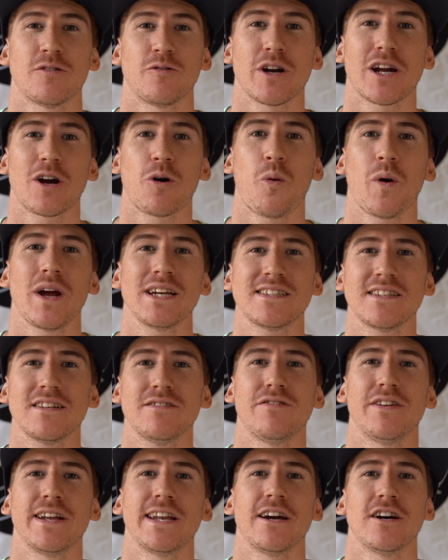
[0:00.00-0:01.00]

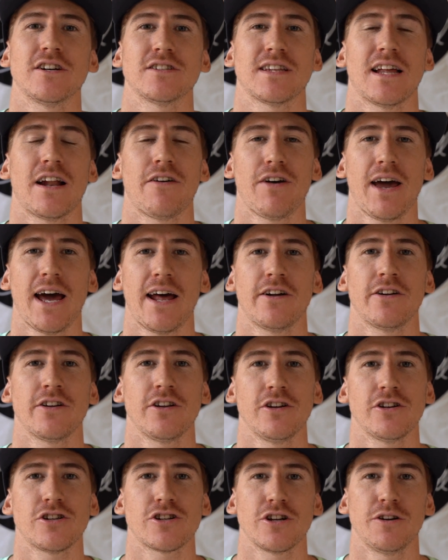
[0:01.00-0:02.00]
requested videos that I've had on
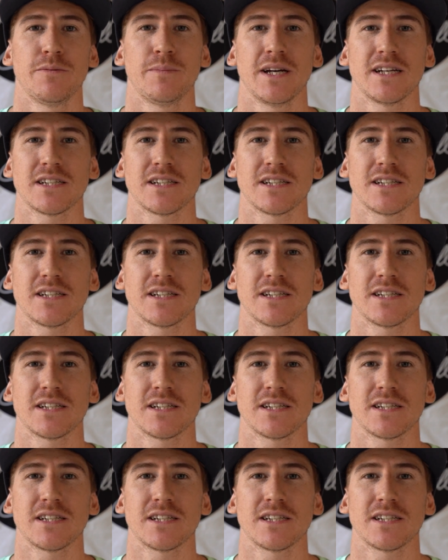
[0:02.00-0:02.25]
YouTube,